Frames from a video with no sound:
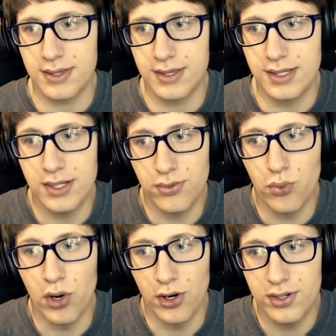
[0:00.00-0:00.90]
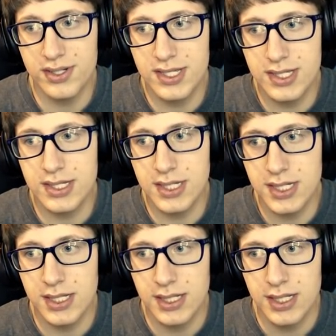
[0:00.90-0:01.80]
the worst.
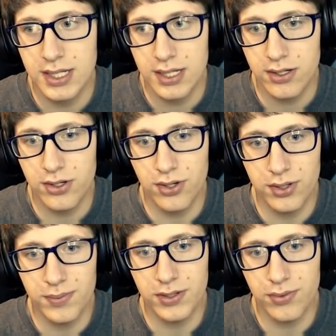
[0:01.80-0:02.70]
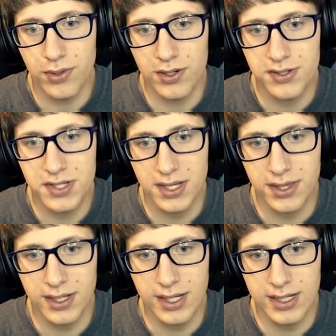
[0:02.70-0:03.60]
Could be worse. I
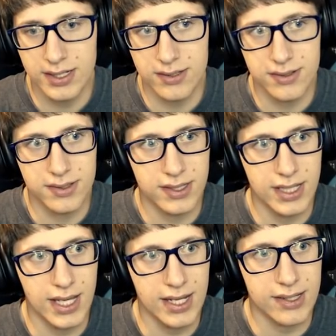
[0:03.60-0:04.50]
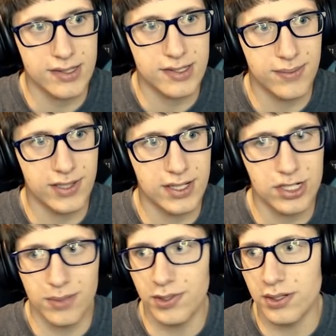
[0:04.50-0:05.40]
think I can kick the
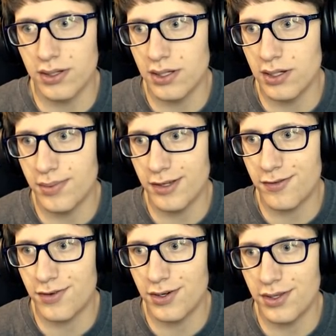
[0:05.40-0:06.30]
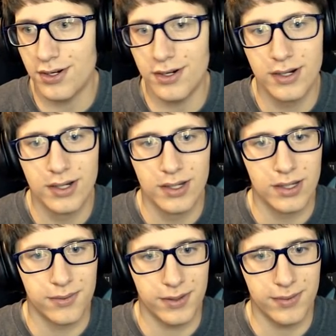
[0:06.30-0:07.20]
simulation up a little bit further,
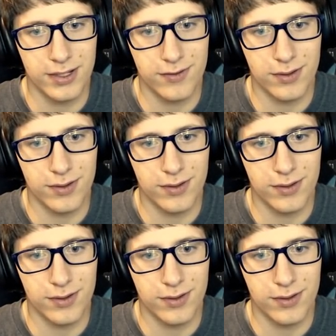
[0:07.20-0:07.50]
maybe even